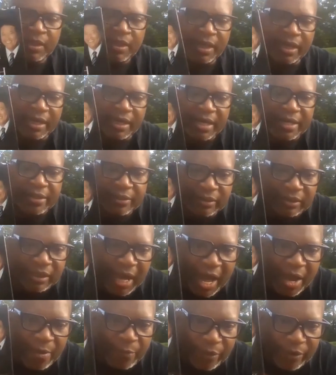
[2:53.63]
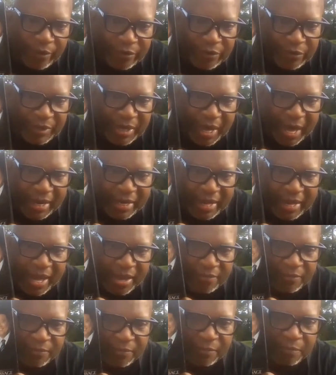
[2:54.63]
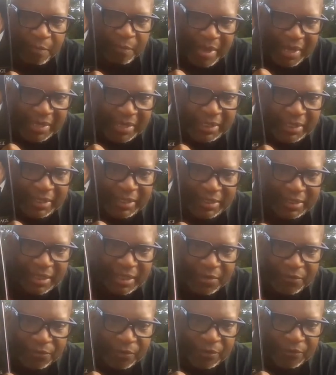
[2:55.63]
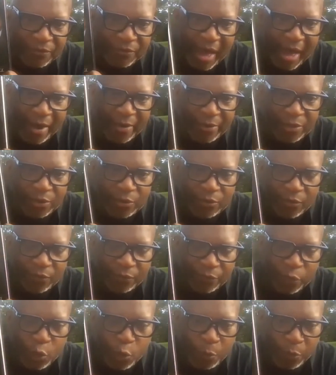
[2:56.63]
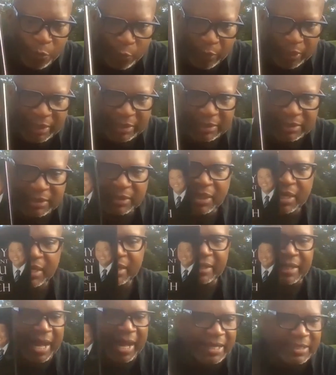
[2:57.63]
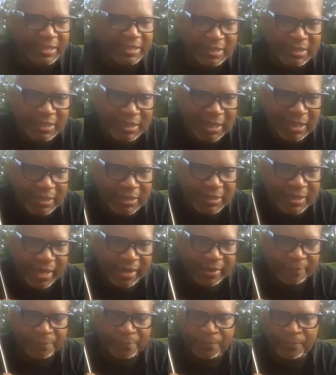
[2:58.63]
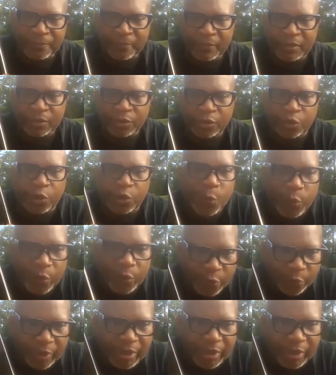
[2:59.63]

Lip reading: And in your library, you got to have many different viewpoints, not just things that you agree